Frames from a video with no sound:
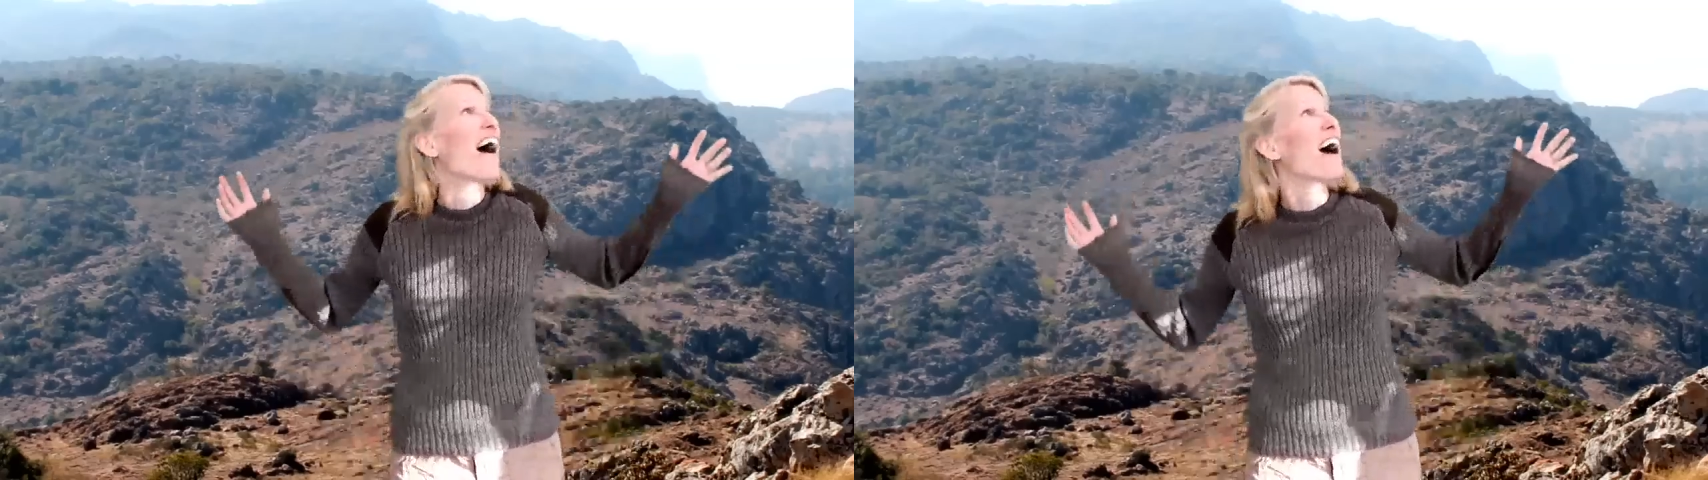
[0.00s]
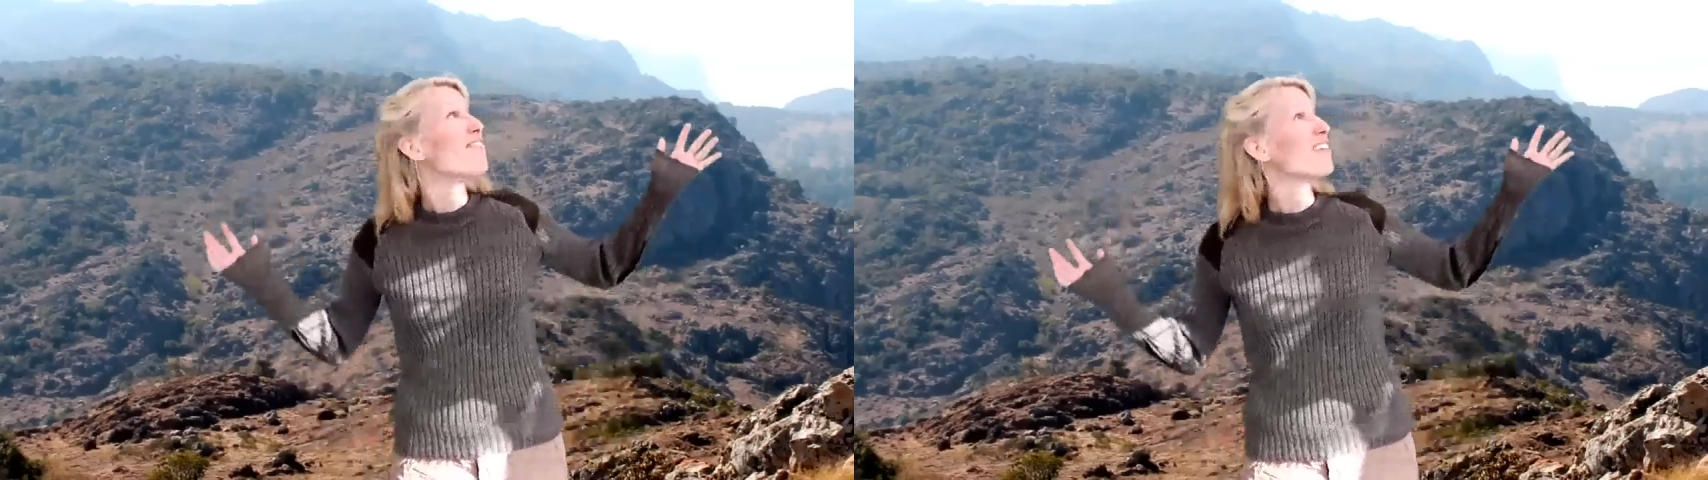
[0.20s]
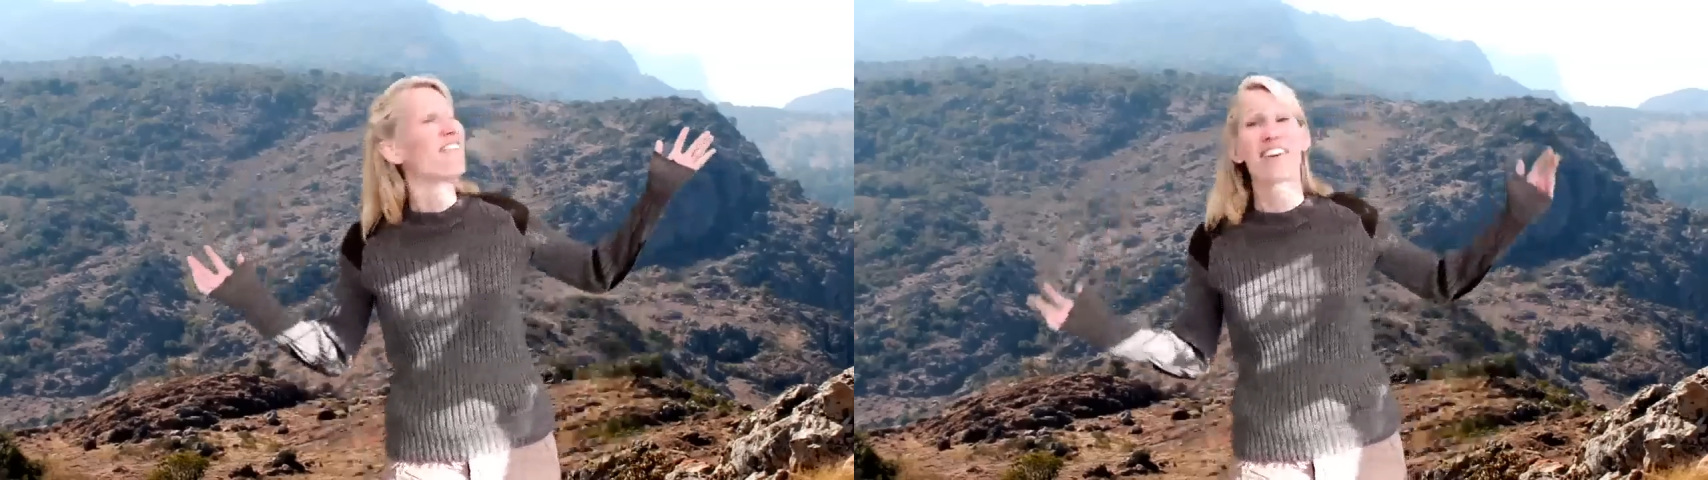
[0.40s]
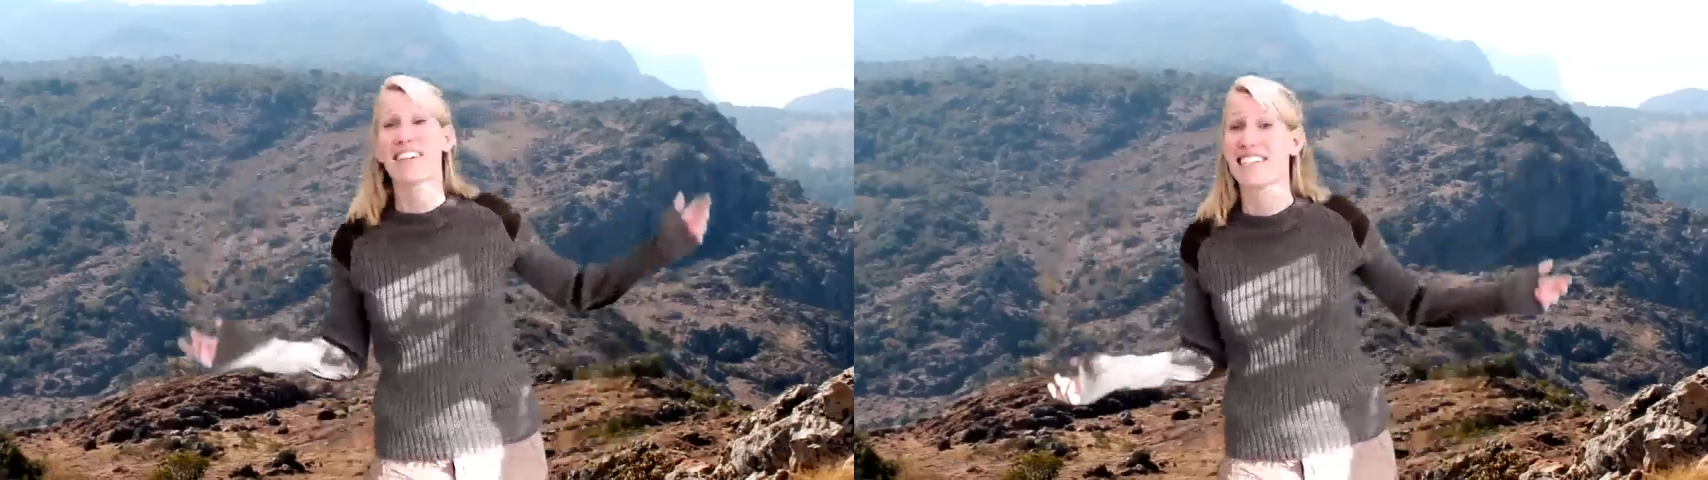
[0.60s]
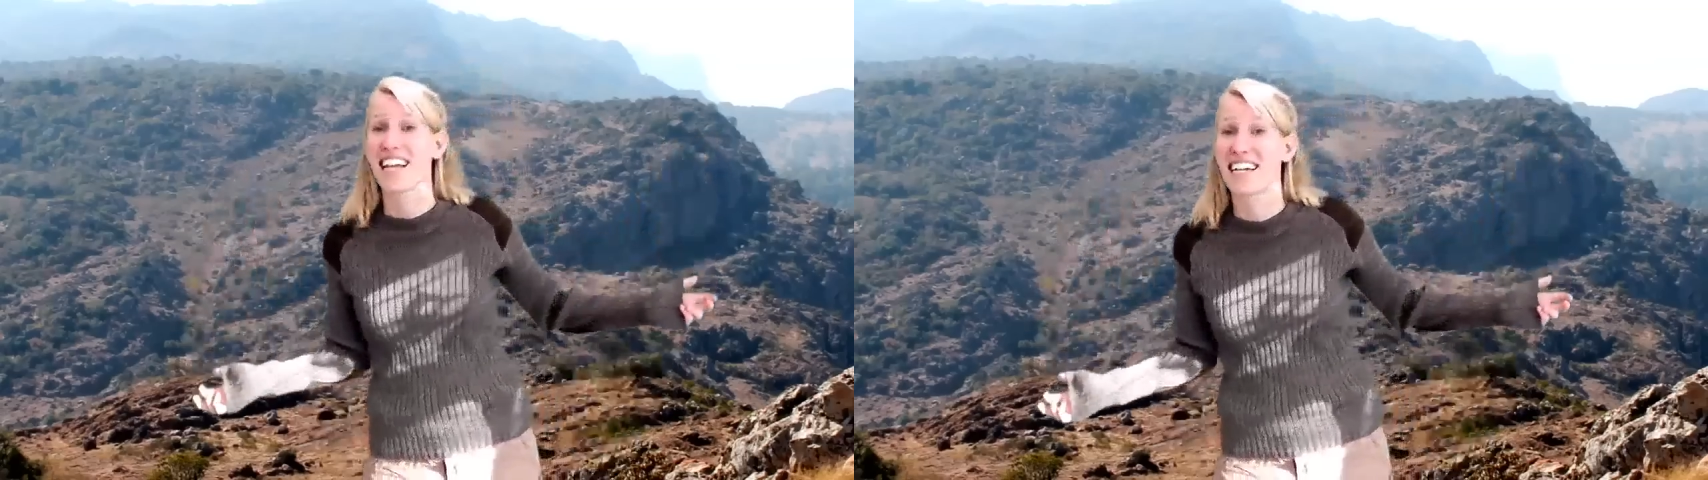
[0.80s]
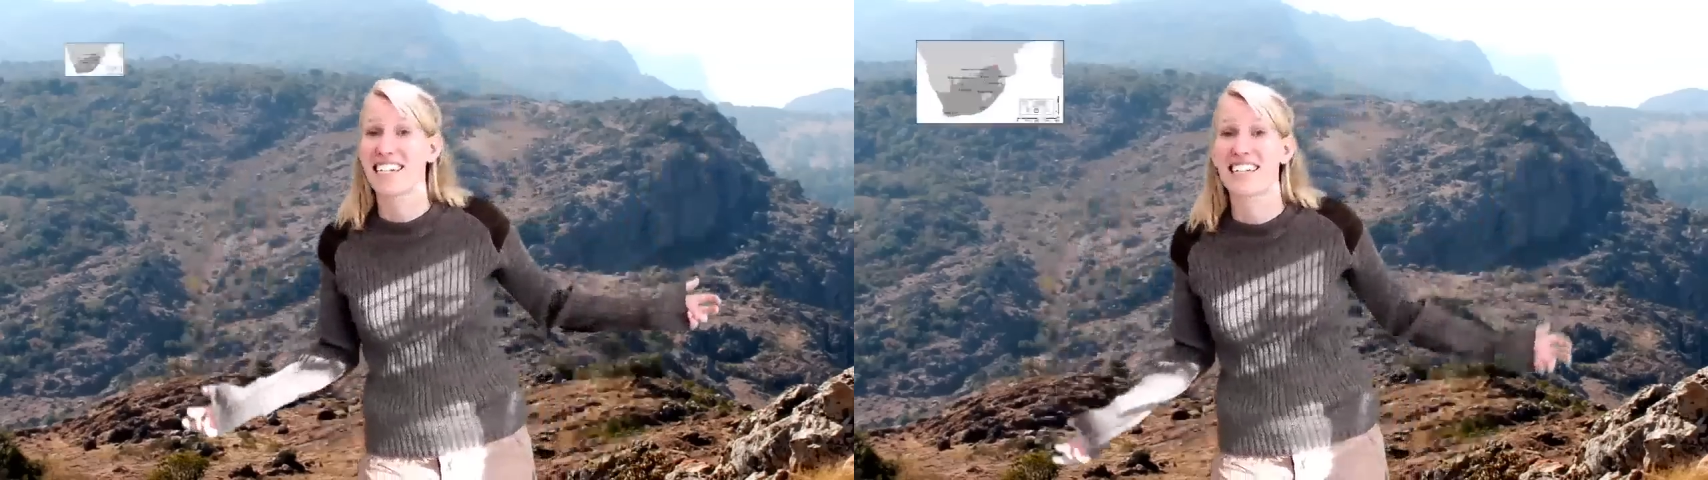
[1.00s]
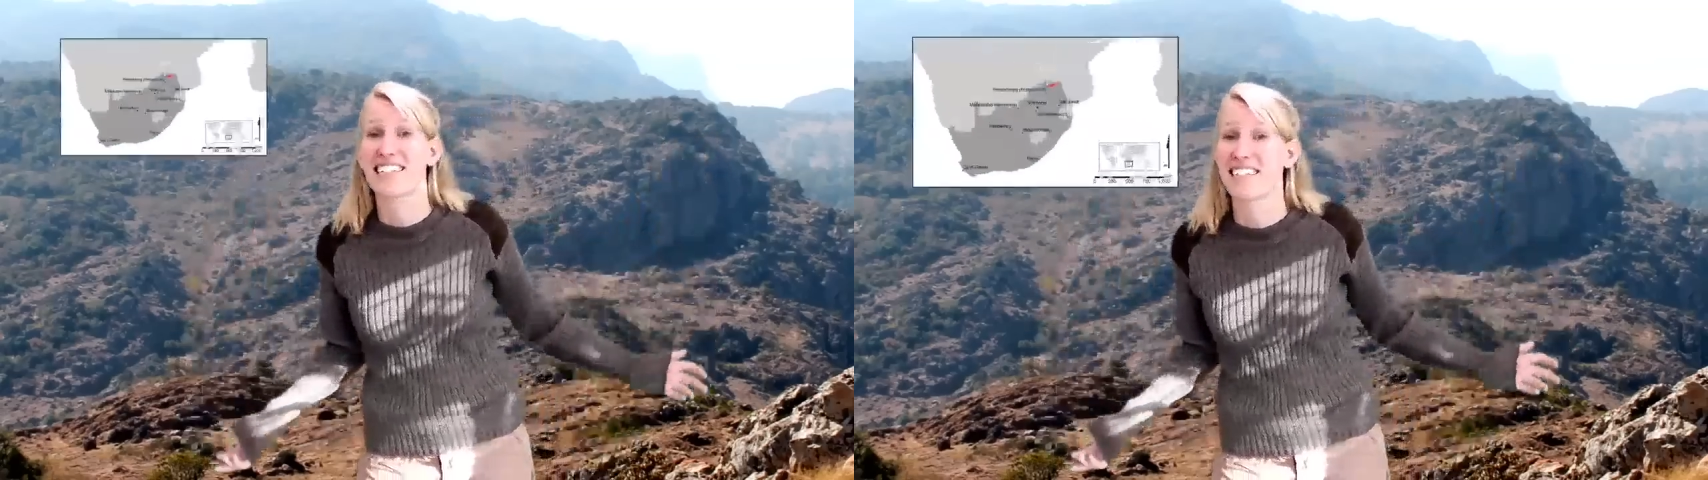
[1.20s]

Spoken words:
at my field site in the